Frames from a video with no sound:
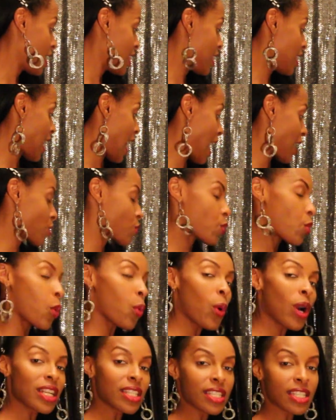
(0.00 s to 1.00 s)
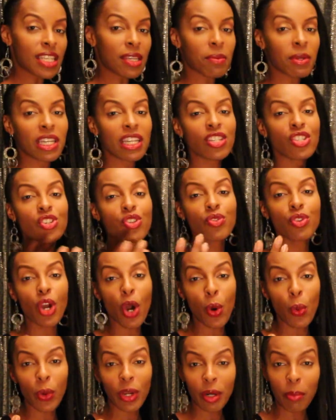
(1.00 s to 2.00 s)
the actual onesie because you
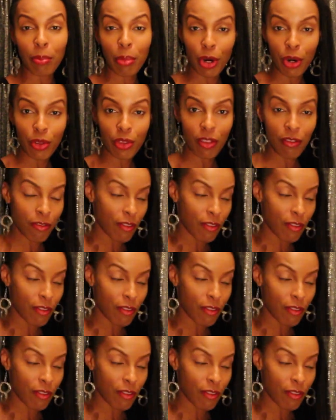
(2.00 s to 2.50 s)
don't want to burn the